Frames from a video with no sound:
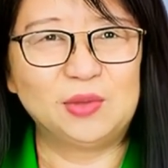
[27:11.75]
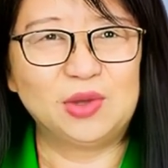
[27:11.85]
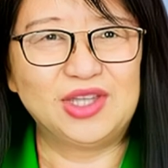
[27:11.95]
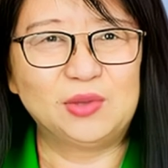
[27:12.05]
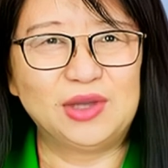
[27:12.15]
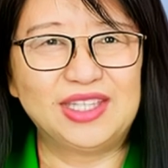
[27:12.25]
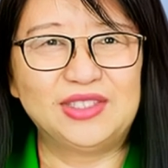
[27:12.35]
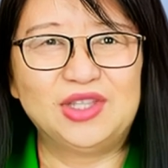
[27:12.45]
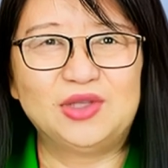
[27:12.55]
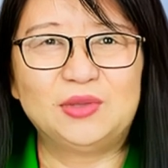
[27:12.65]

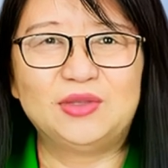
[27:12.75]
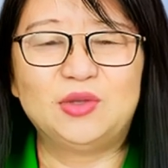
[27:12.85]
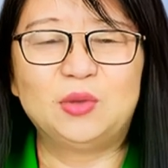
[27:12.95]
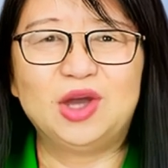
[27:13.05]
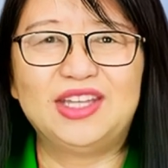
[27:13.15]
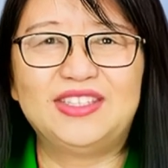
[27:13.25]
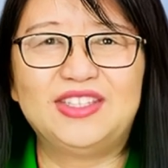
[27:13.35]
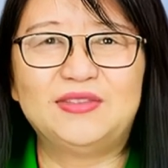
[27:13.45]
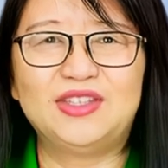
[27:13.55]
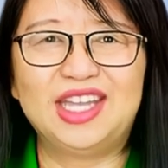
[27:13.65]
122. Why
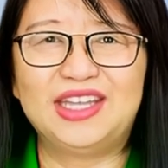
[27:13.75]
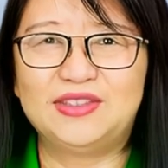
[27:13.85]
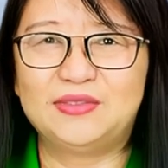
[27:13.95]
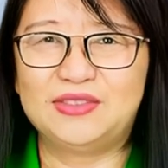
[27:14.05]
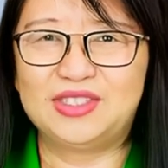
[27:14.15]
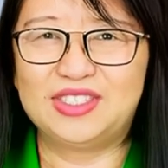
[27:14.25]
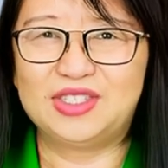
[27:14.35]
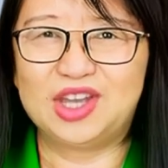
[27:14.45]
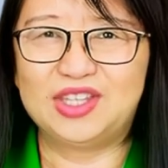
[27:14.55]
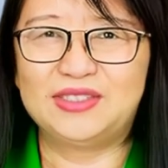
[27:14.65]
does the flag have 50
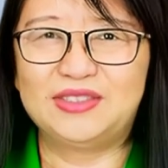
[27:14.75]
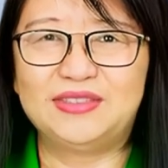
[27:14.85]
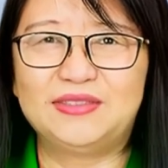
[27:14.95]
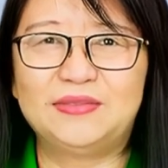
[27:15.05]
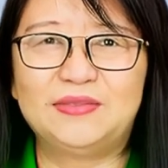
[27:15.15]
stars?